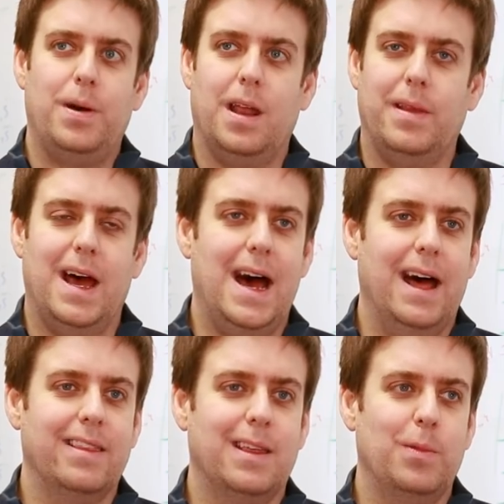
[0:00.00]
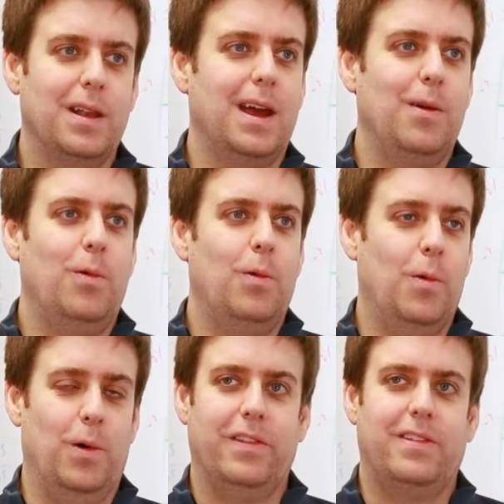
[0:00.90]
put up their hands and were like, well,
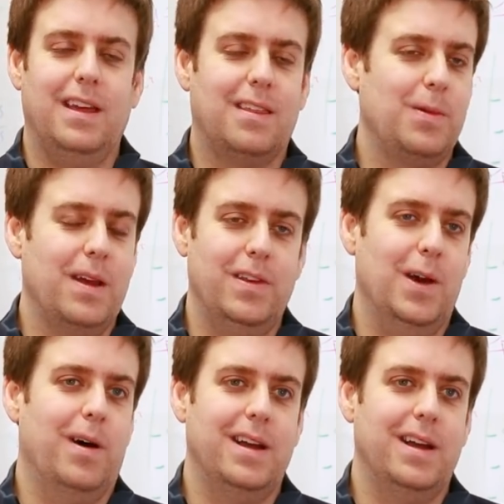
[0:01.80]
what's this? We have no